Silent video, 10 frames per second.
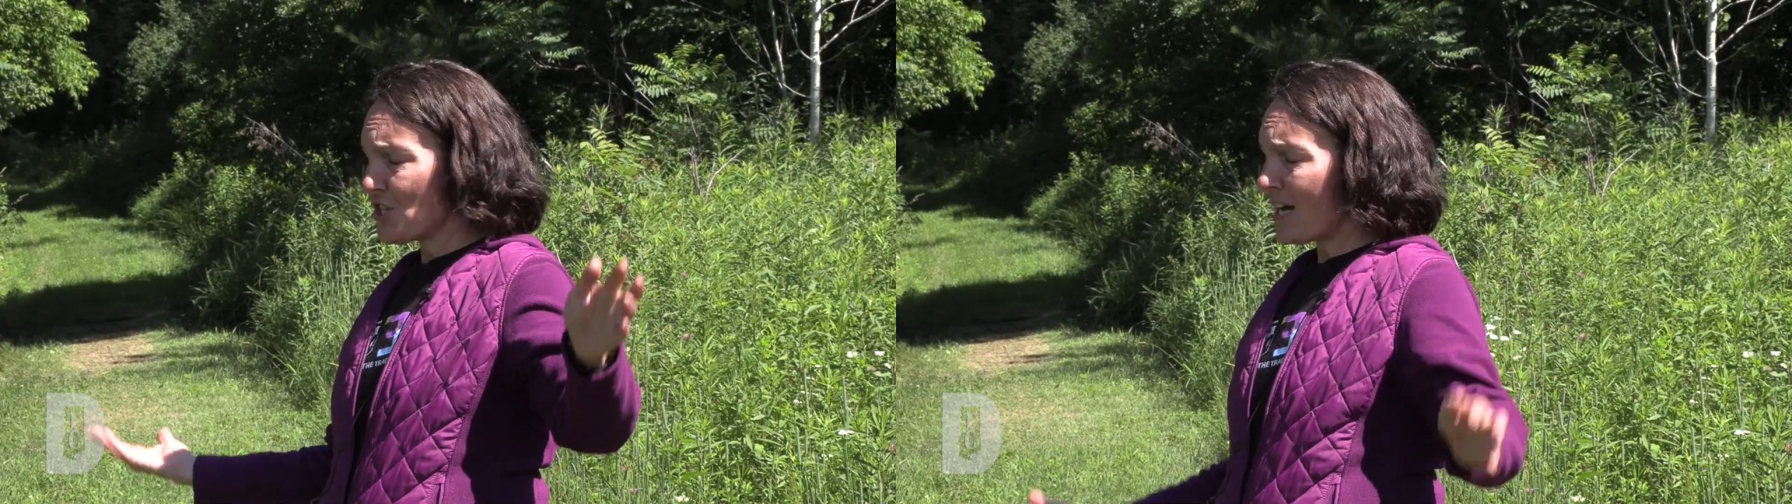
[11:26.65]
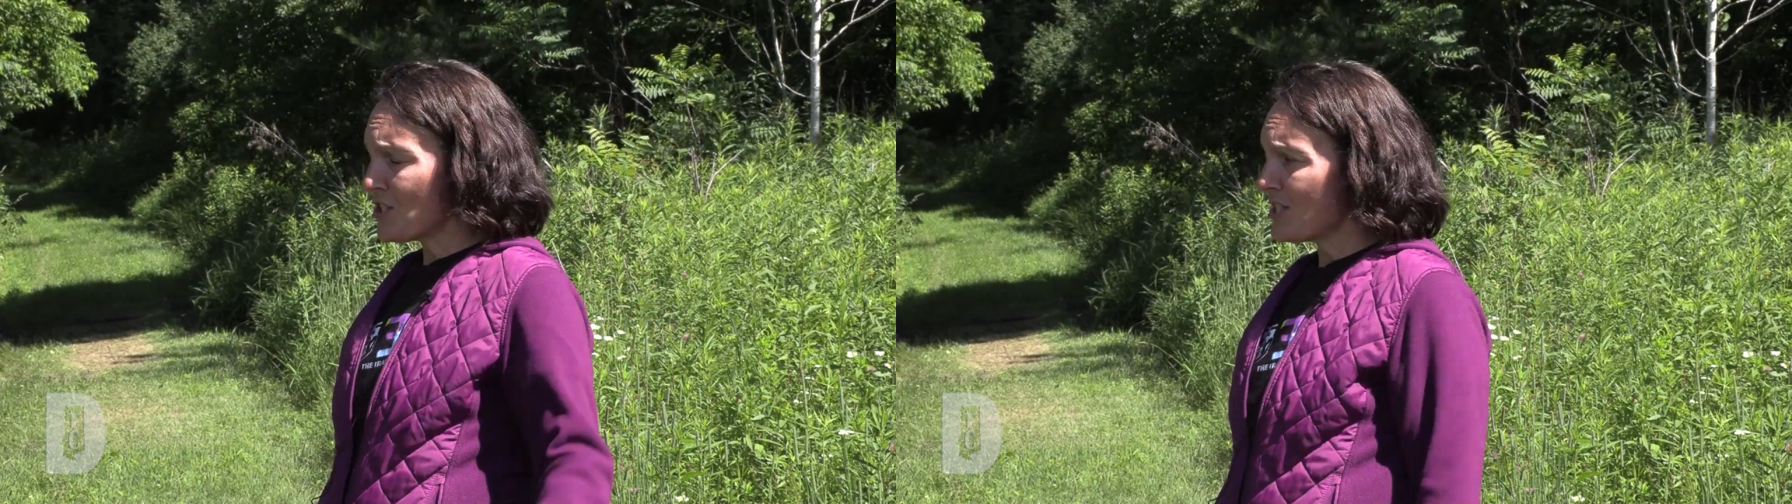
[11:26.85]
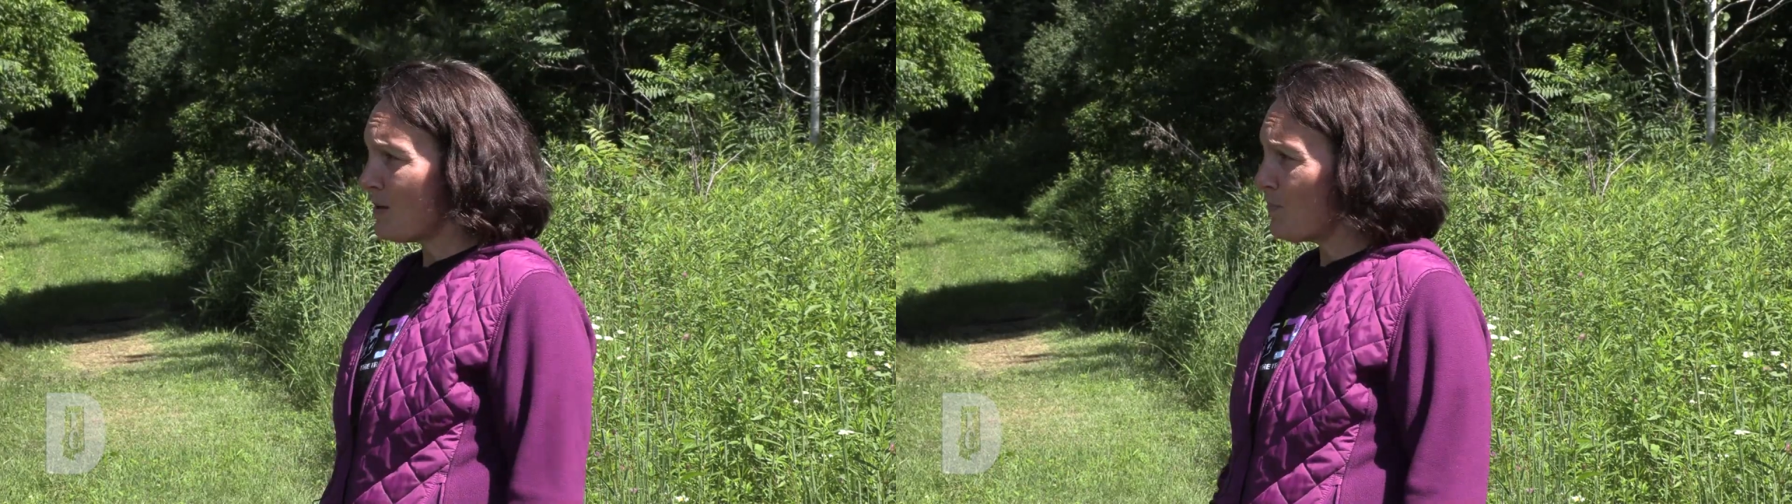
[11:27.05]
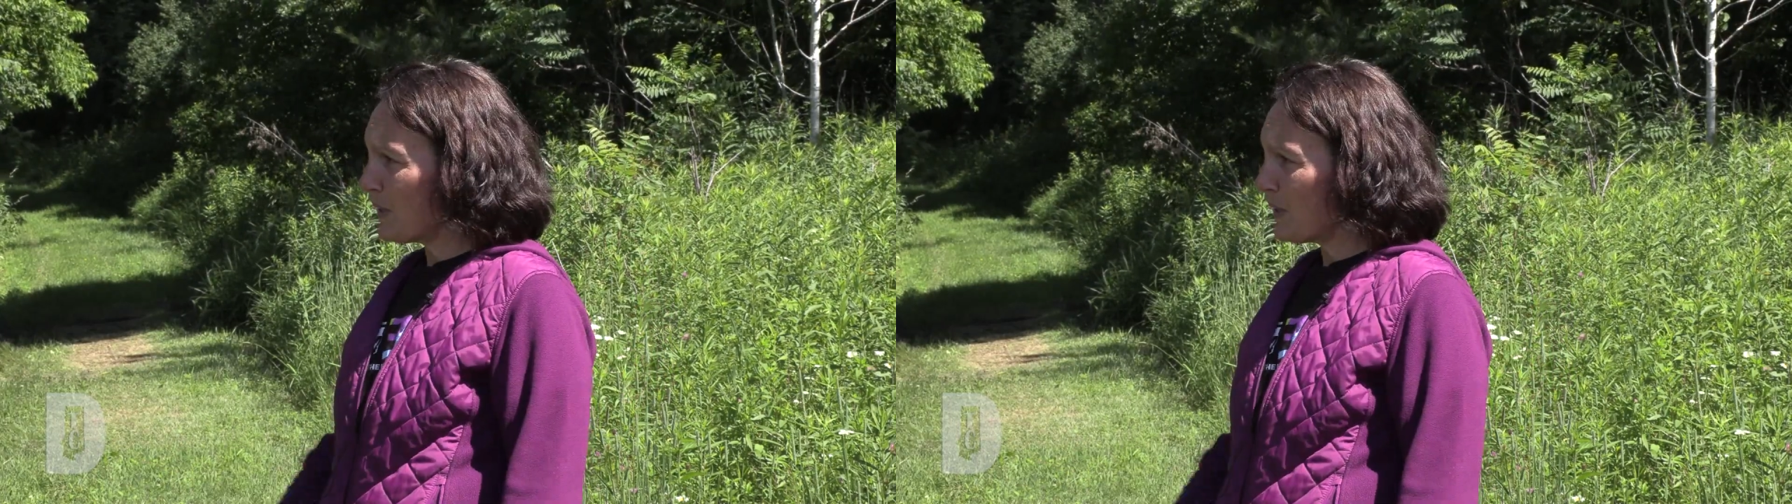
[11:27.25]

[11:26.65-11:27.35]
Josh said,